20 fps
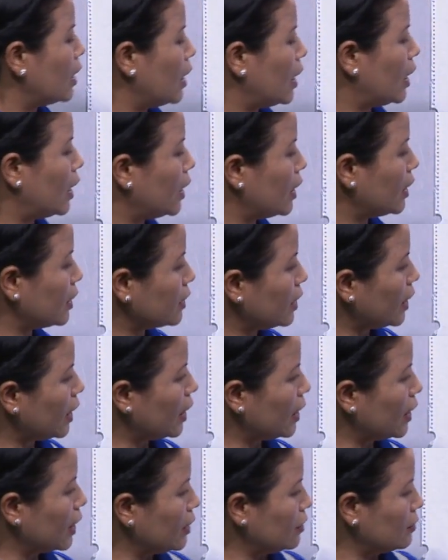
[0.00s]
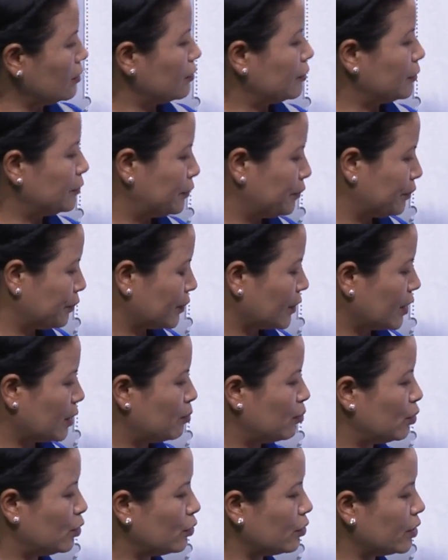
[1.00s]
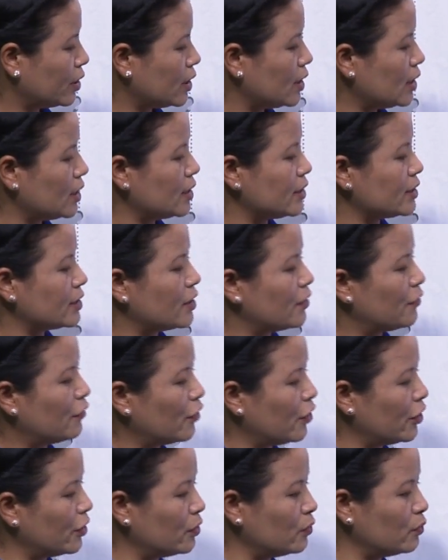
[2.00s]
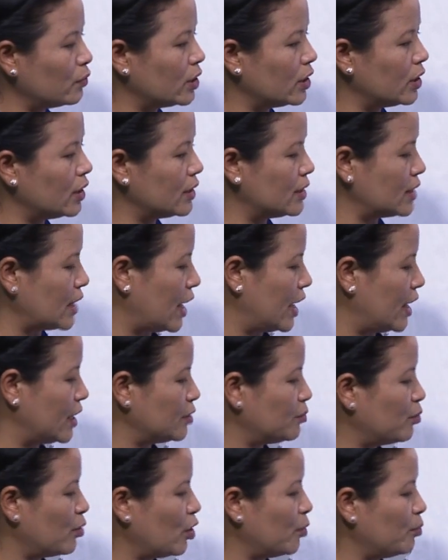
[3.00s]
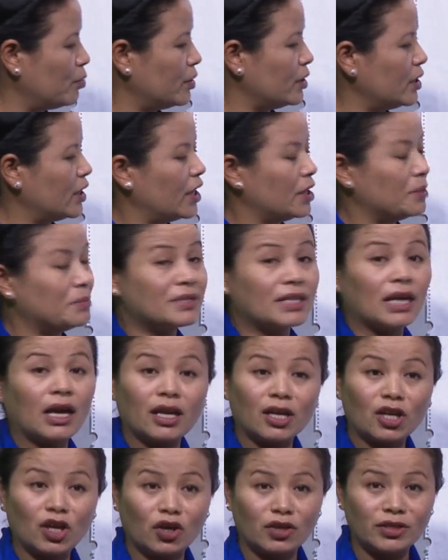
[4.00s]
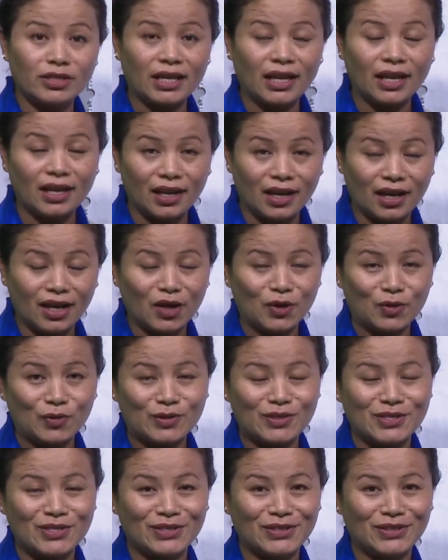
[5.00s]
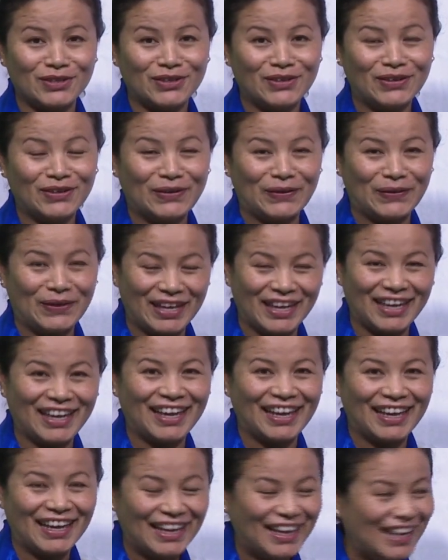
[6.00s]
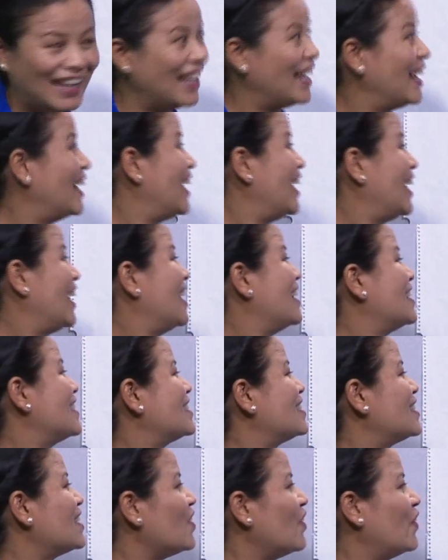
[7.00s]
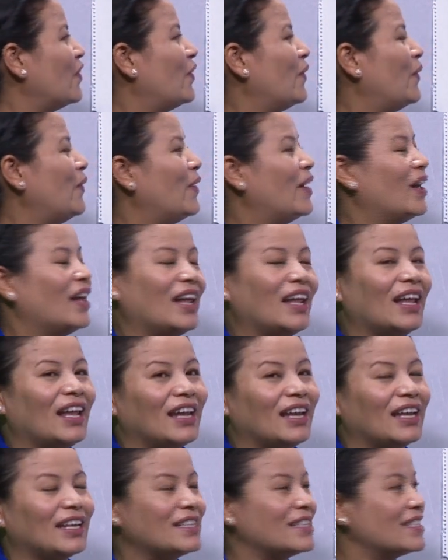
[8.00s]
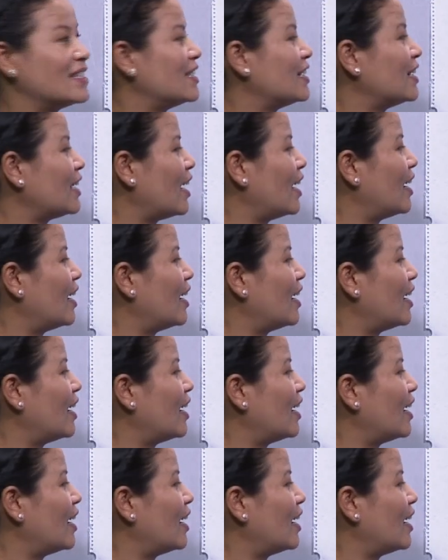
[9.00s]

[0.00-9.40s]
And then plurals, foreign words and proper names are not allowed, okay. So let's see